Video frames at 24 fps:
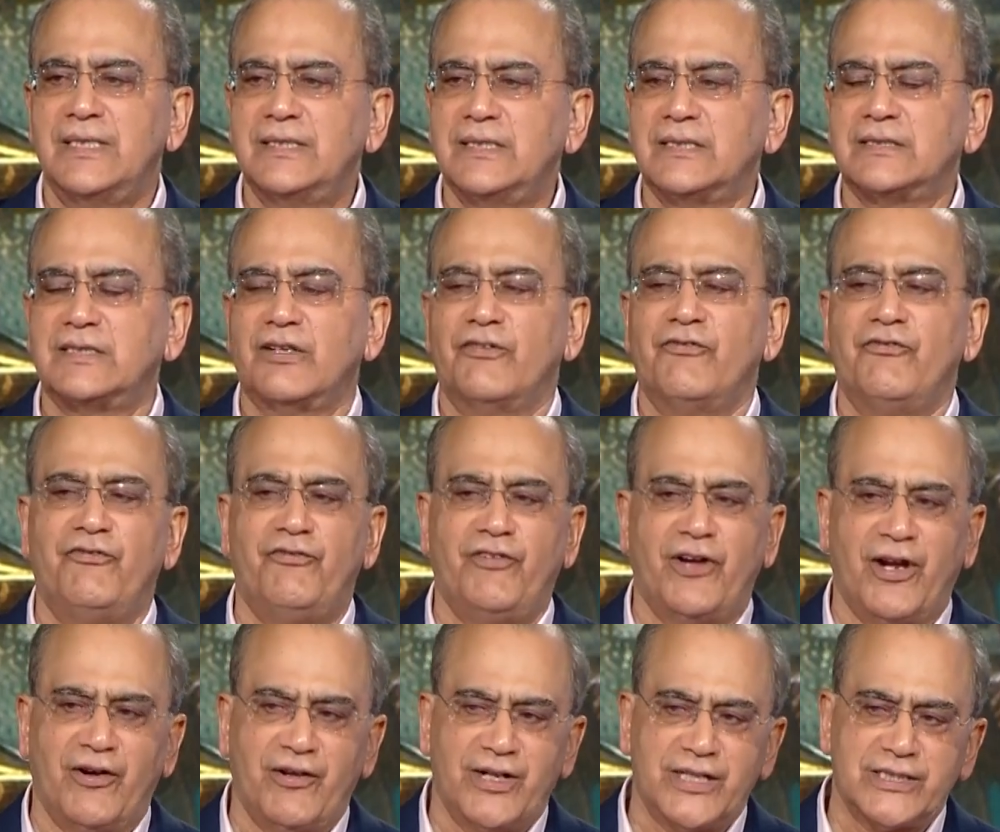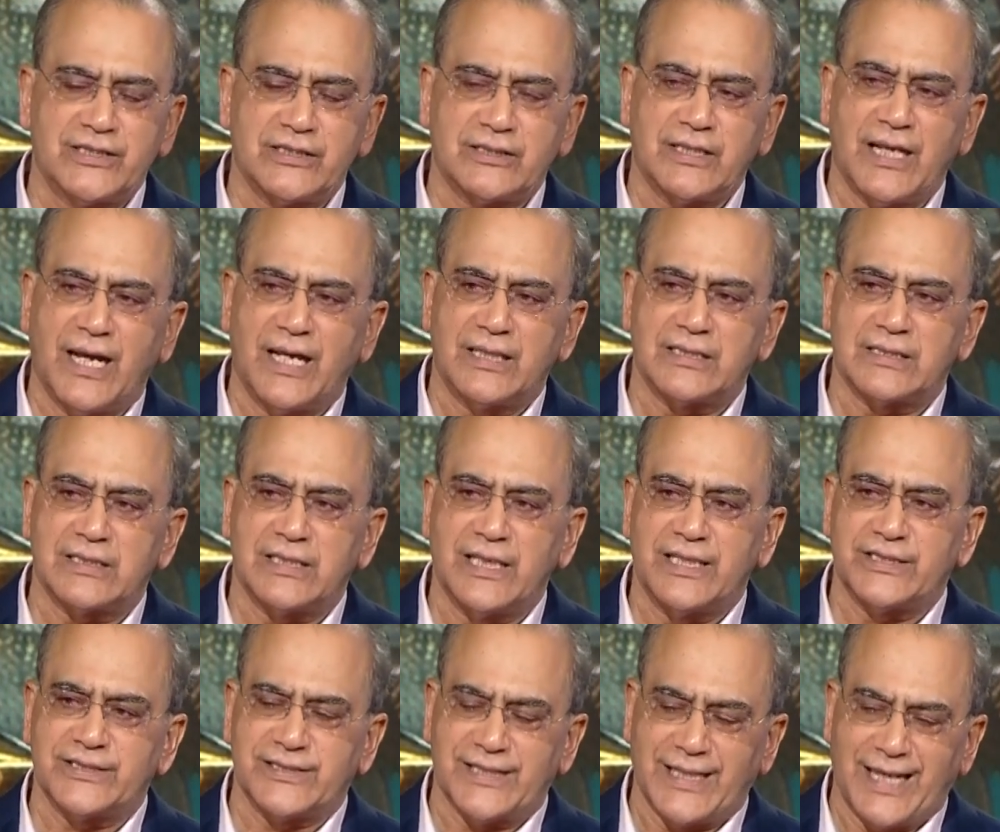This is a very sad
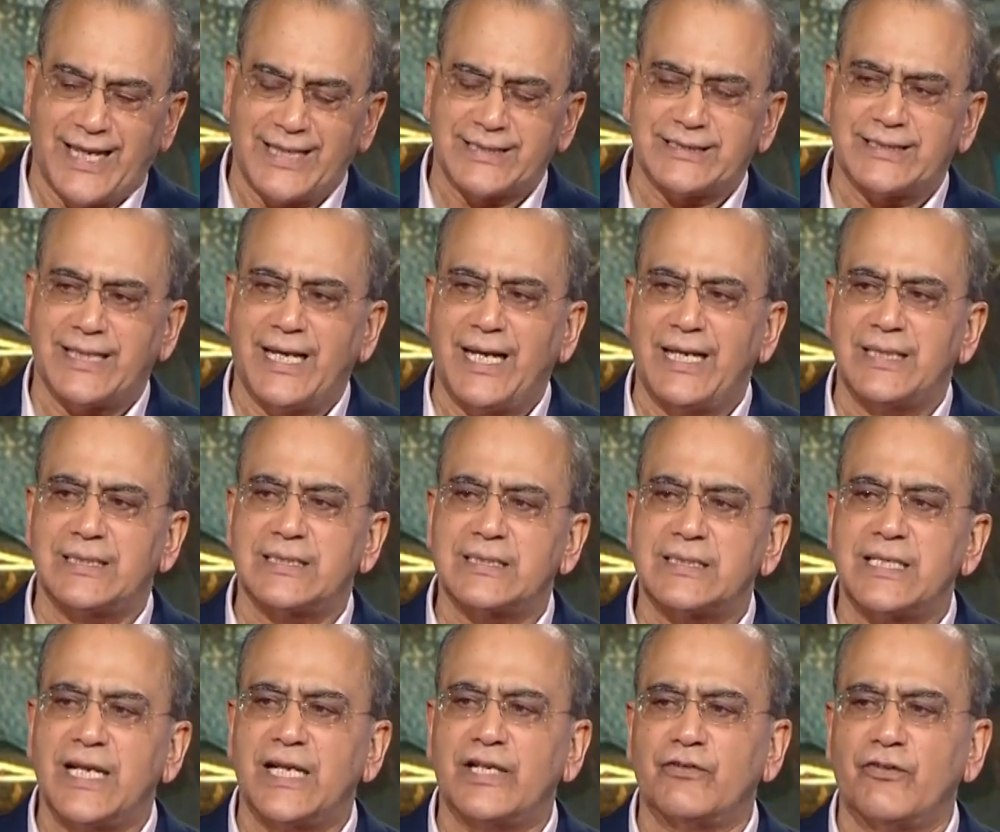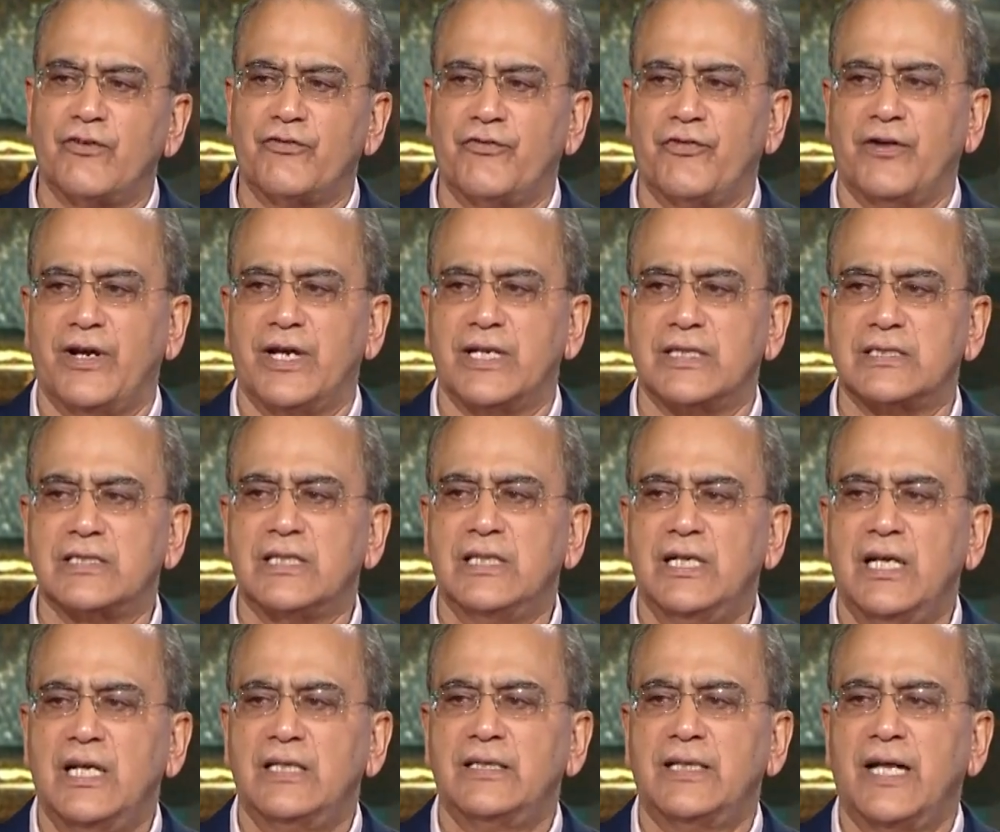state of
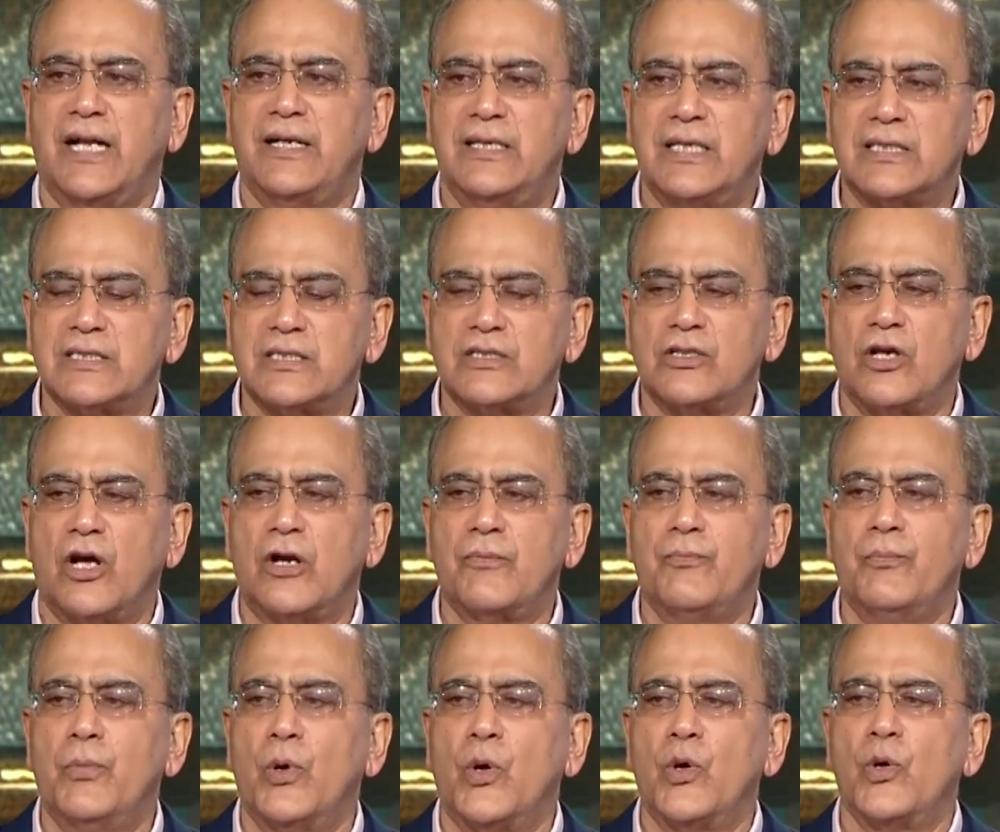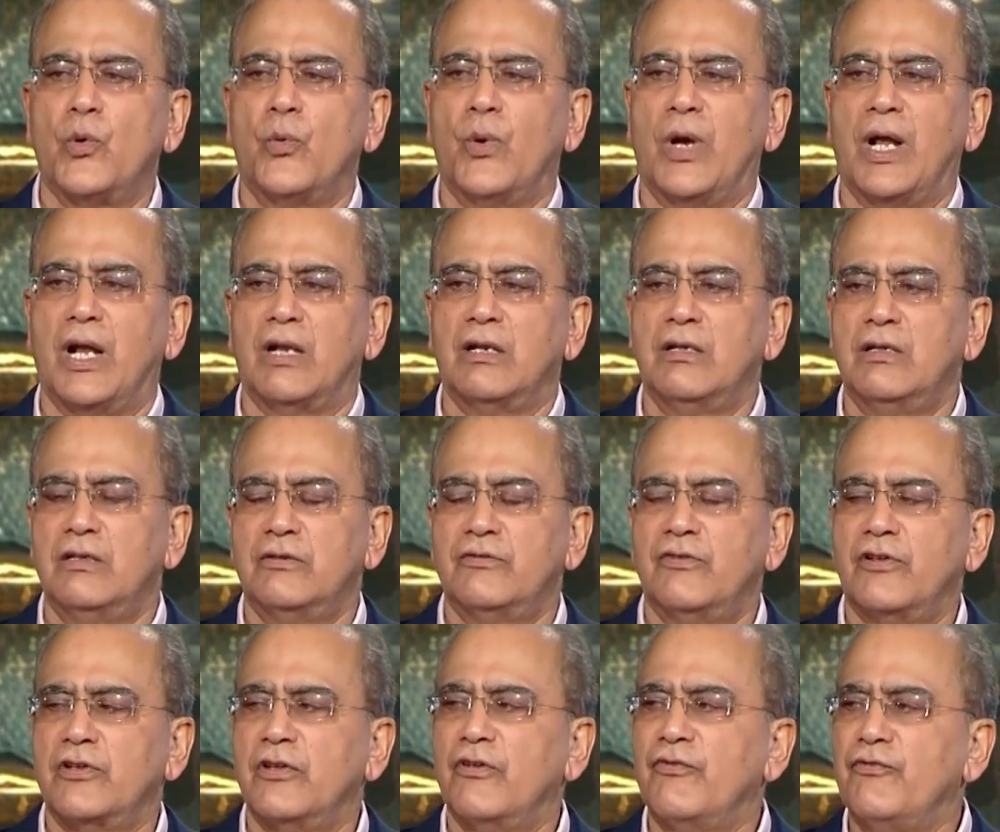affairs that does not bode
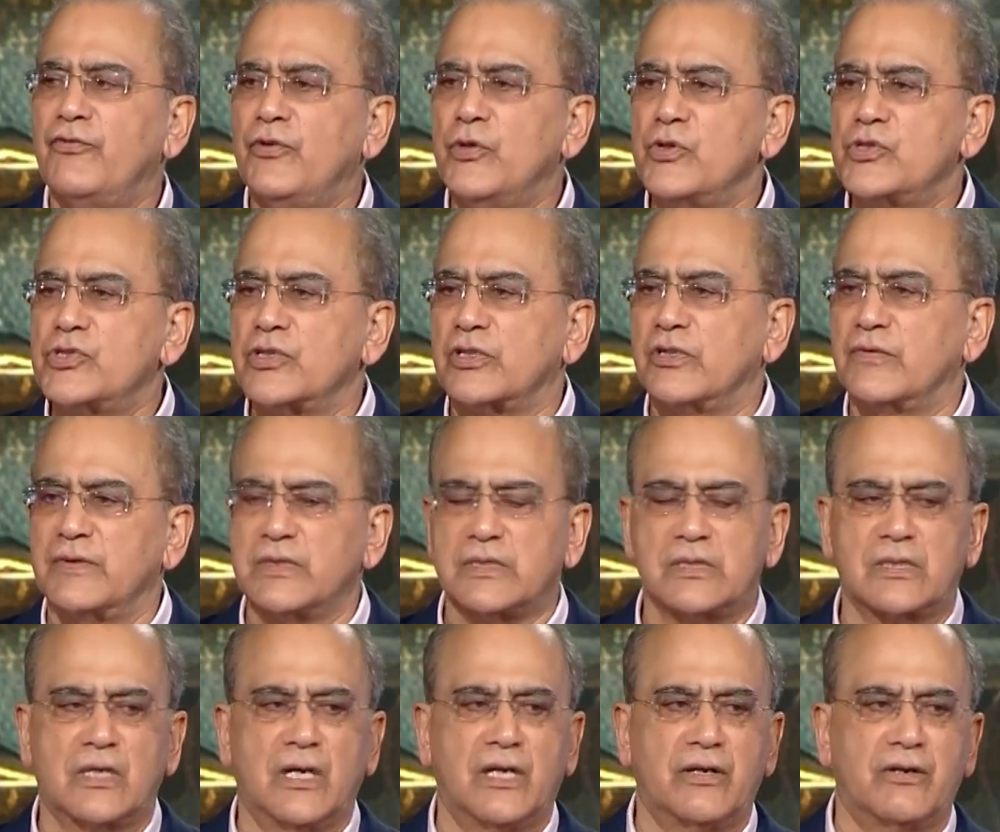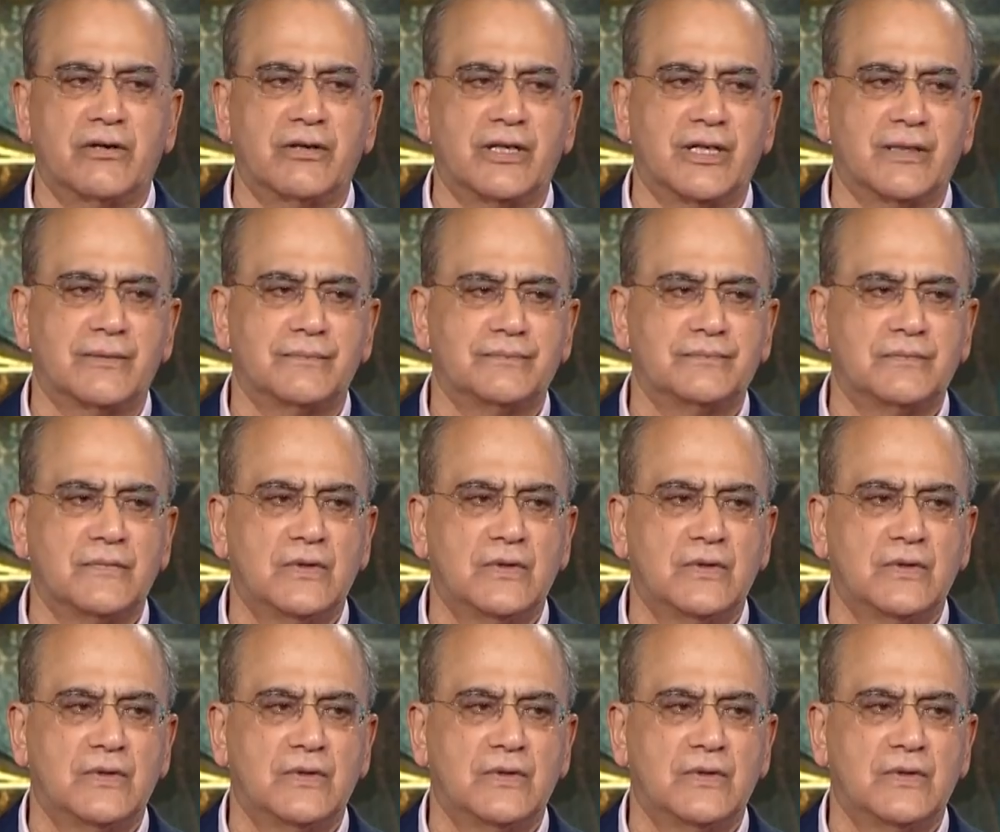well for the future of this country.